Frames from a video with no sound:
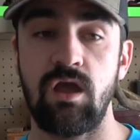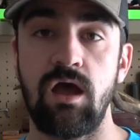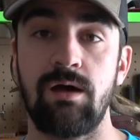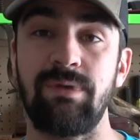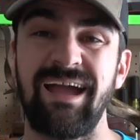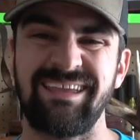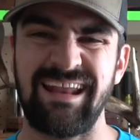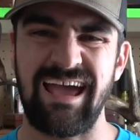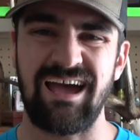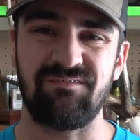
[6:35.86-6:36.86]
I can
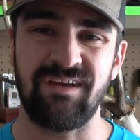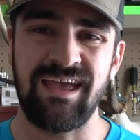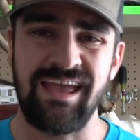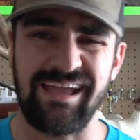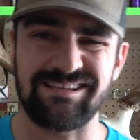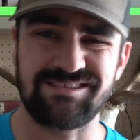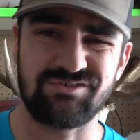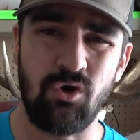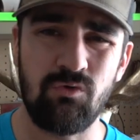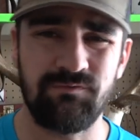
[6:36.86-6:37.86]
have a
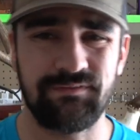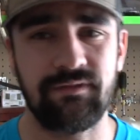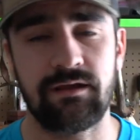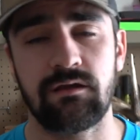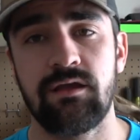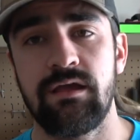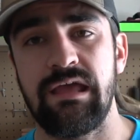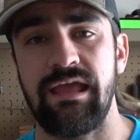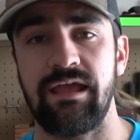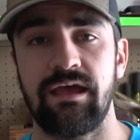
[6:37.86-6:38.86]
stove in there,
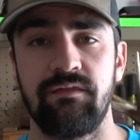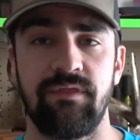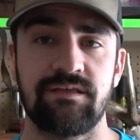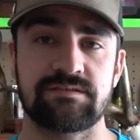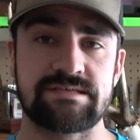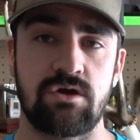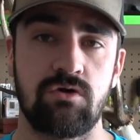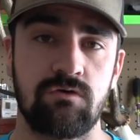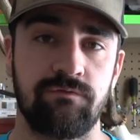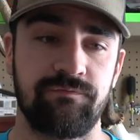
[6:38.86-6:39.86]
and that
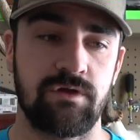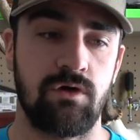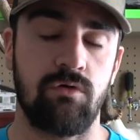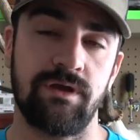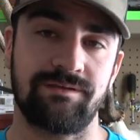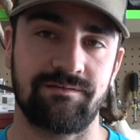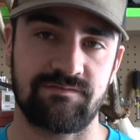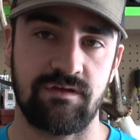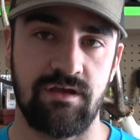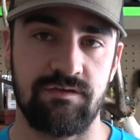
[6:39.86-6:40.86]
stove,
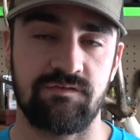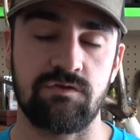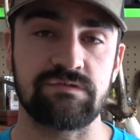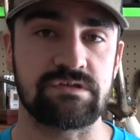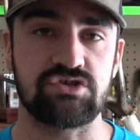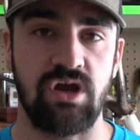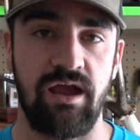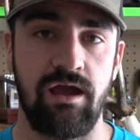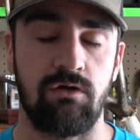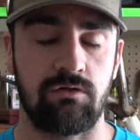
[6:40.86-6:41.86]
it is used to
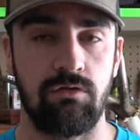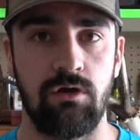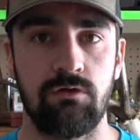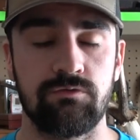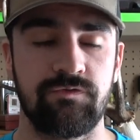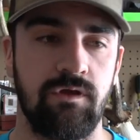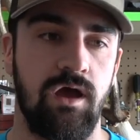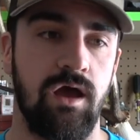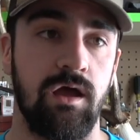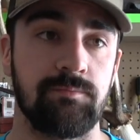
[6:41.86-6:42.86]
dry out clothes,
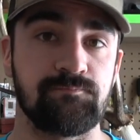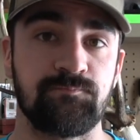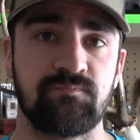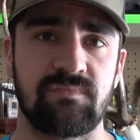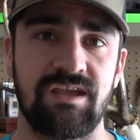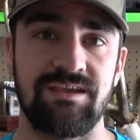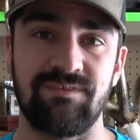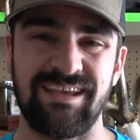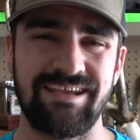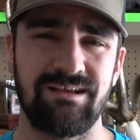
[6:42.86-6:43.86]

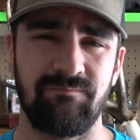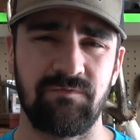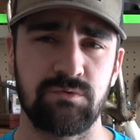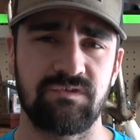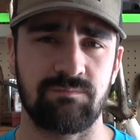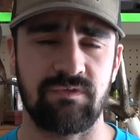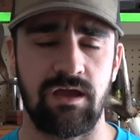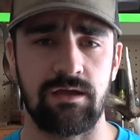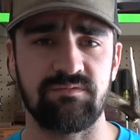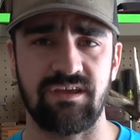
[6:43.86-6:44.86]
even heat up food
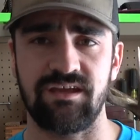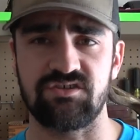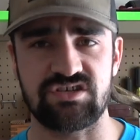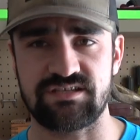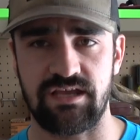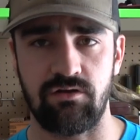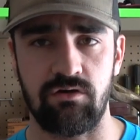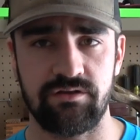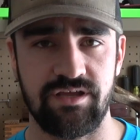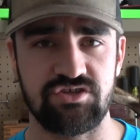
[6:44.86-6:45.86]
sometimes, and just
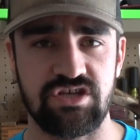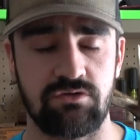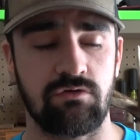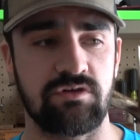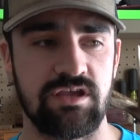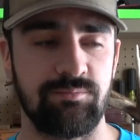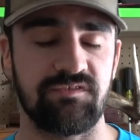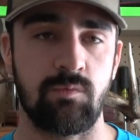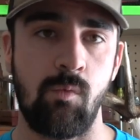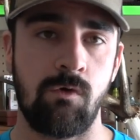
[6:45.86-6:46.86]
in general keep
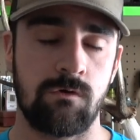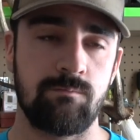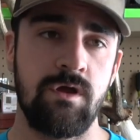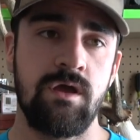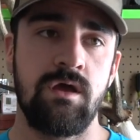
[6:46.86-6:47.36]
us warm.